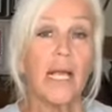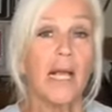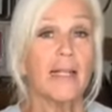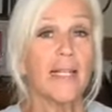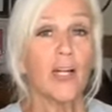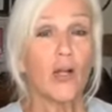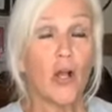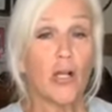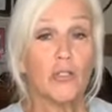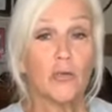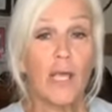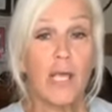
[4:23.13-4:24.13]
And then it
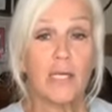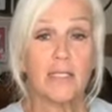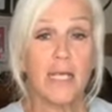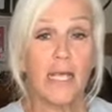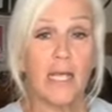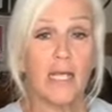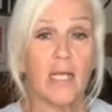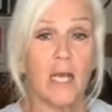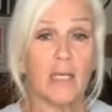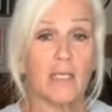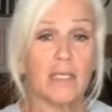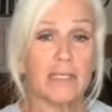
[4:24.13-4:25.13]
also has a
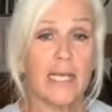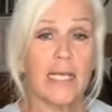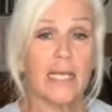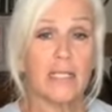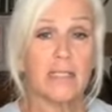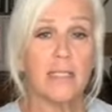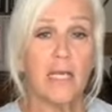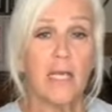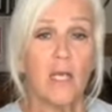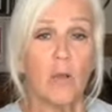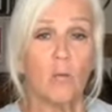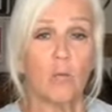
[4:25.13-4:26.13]
glaze,
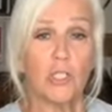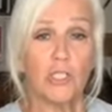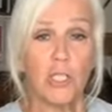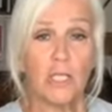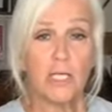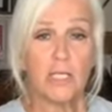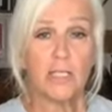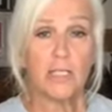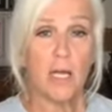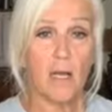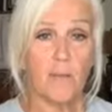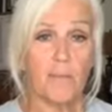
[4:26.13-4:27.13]
which is
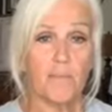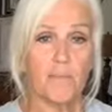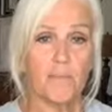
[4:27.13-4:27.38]
a